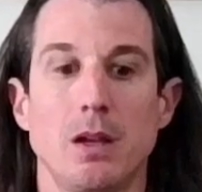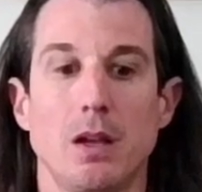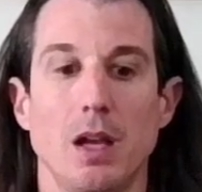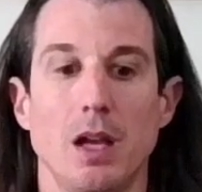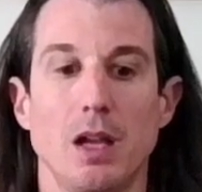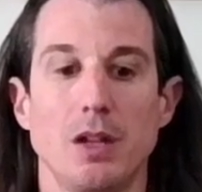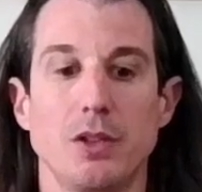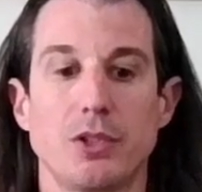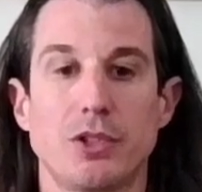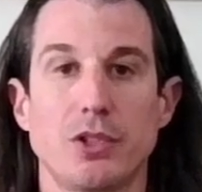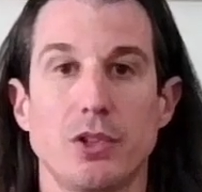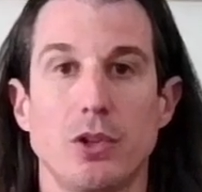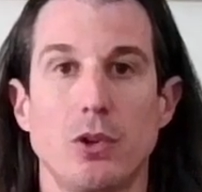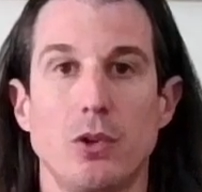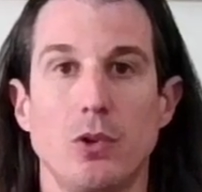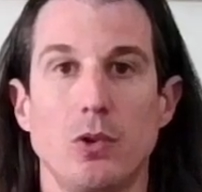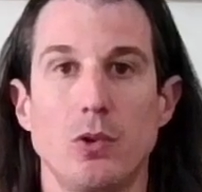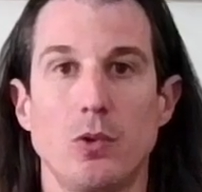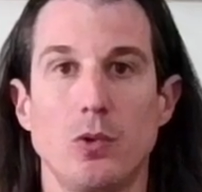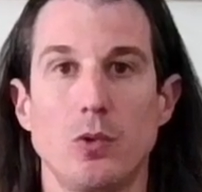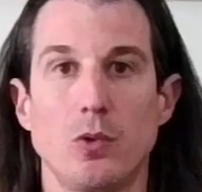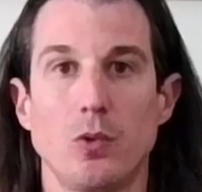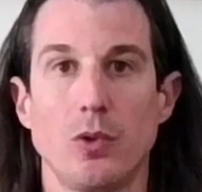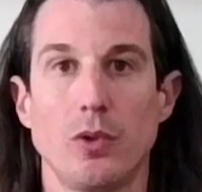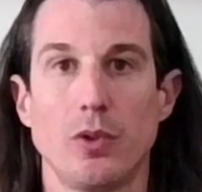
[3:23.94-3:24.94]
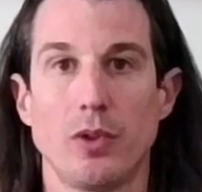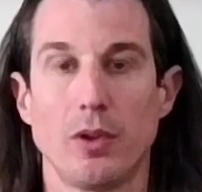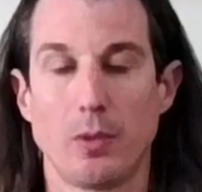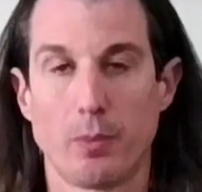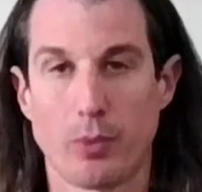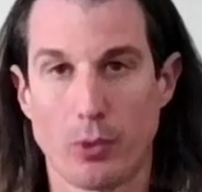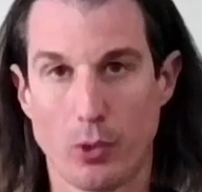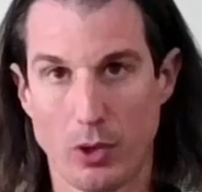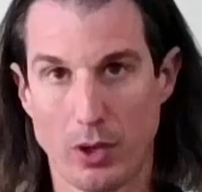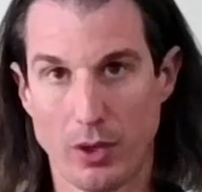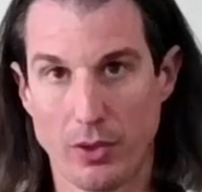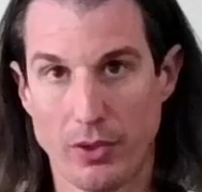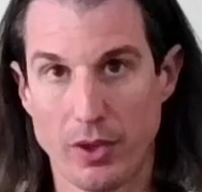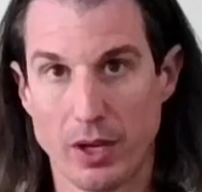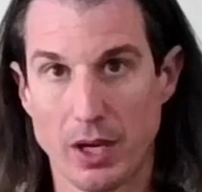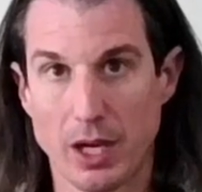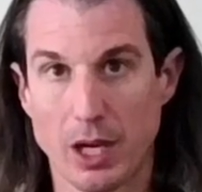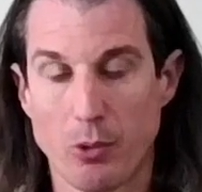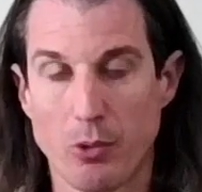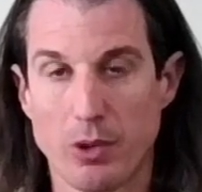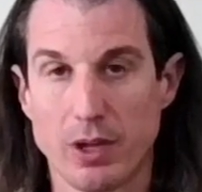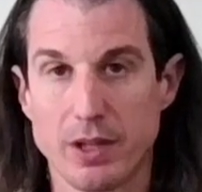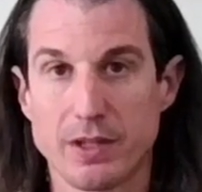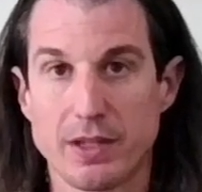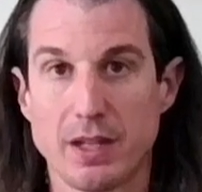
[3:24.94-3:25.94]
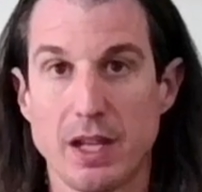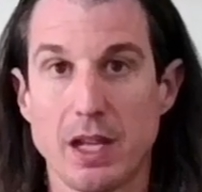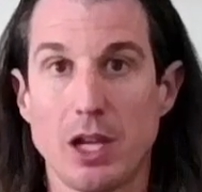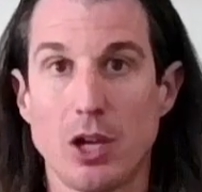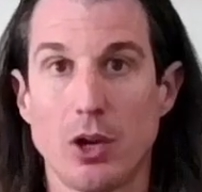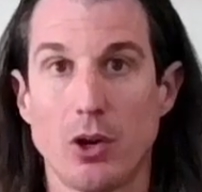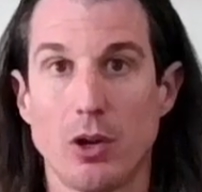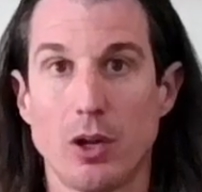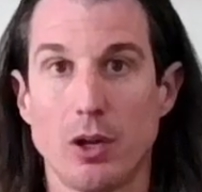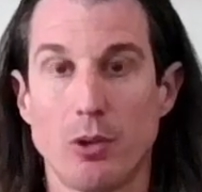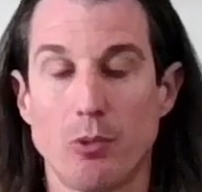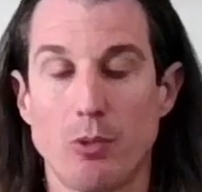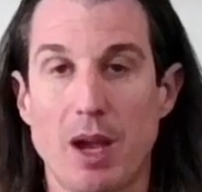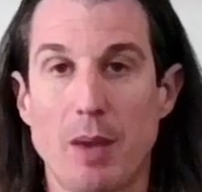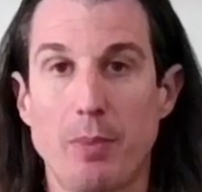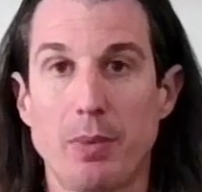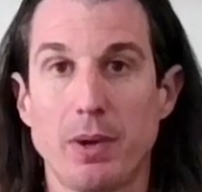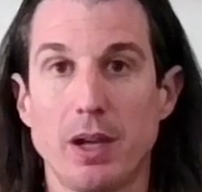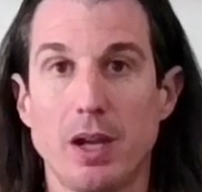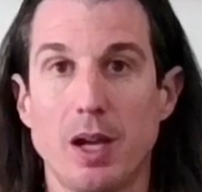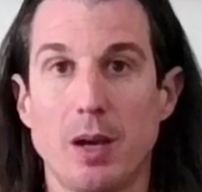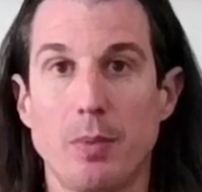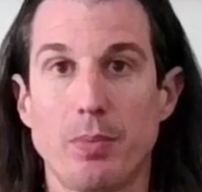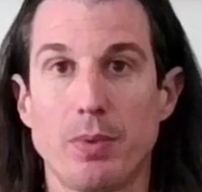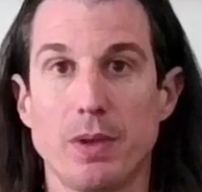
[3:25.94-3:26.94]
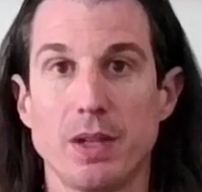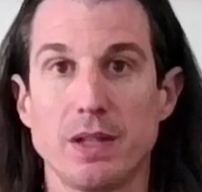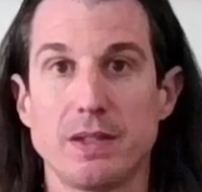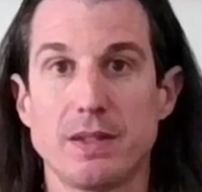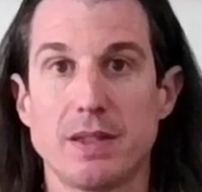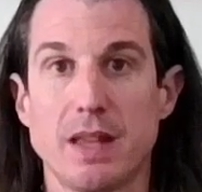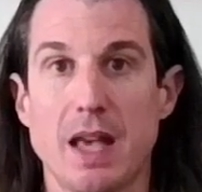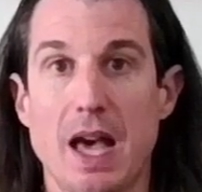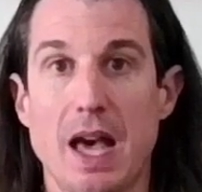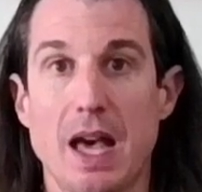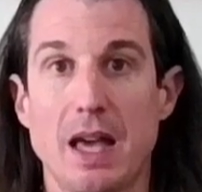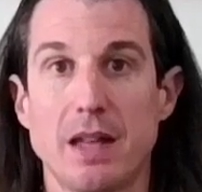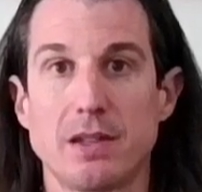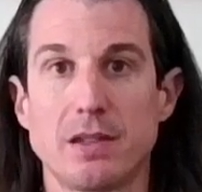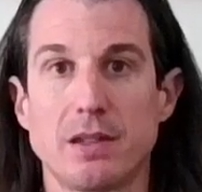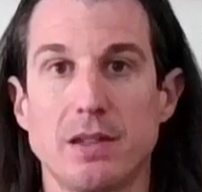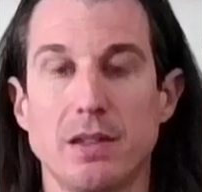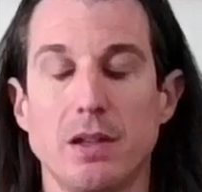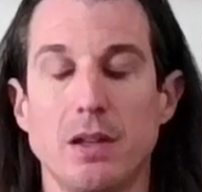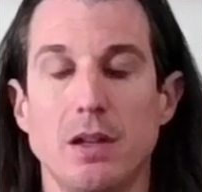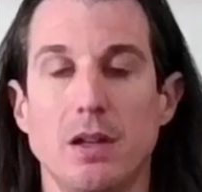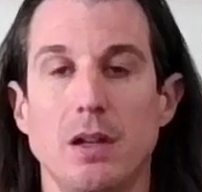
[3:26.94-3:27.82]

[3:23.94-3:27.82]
And so the important thing I want to say here in wrapping up is that